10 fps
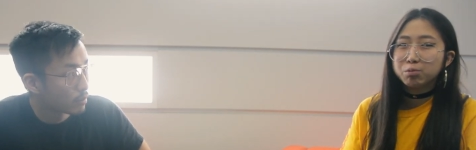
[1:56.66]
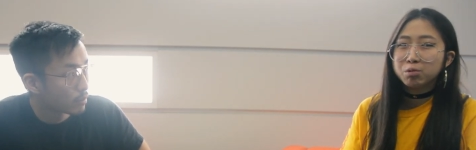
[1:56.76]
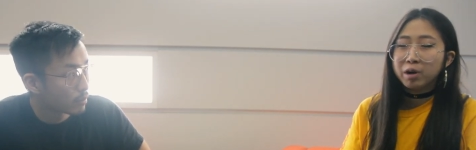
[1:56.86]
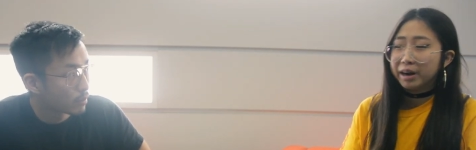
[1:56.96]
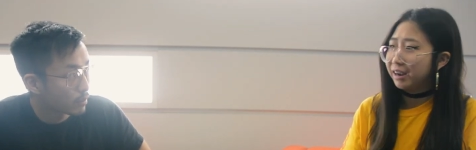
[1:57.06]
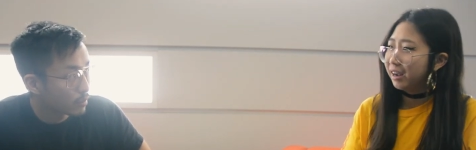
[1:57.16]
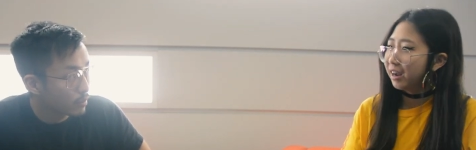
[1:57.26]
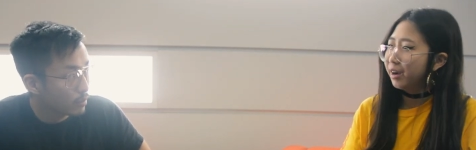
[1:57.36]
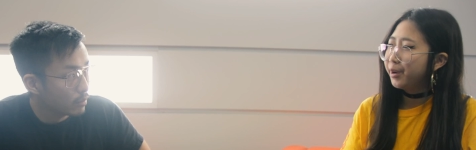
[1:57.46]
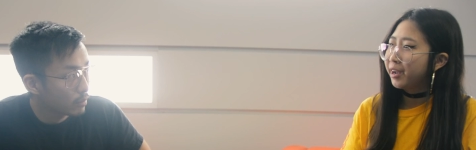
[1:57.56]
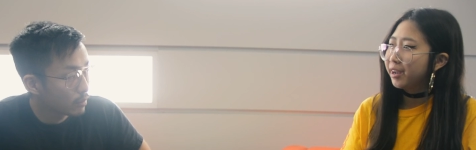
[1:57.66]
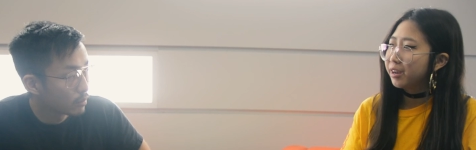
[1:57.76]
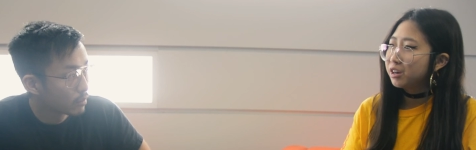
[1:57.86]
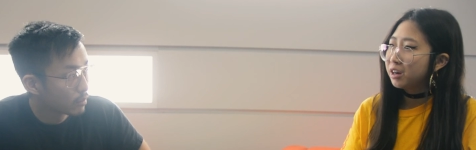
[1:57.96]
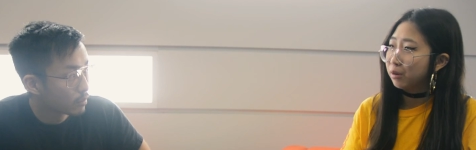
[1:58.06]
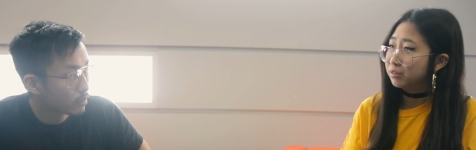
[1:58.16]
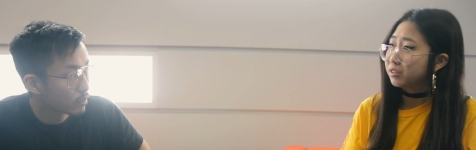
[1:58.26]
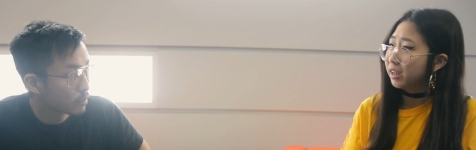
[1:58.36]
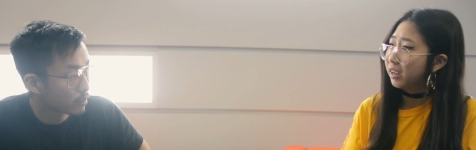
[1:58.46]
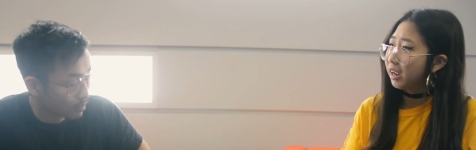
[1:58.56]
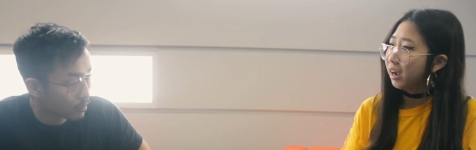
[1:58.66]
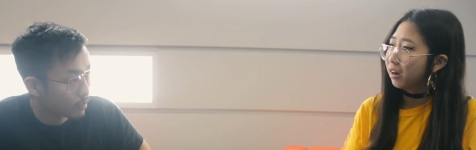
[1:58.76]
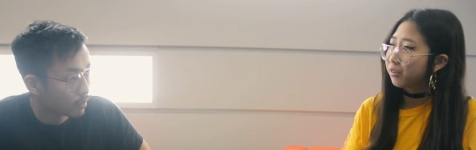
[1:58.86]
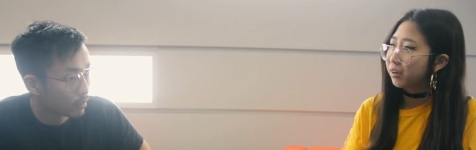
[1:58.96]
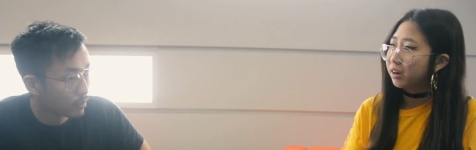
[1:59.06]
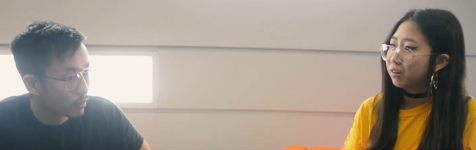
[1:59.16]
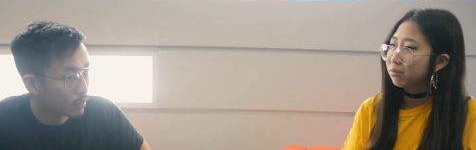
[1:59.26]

Speaker 1: one I would say yeah grade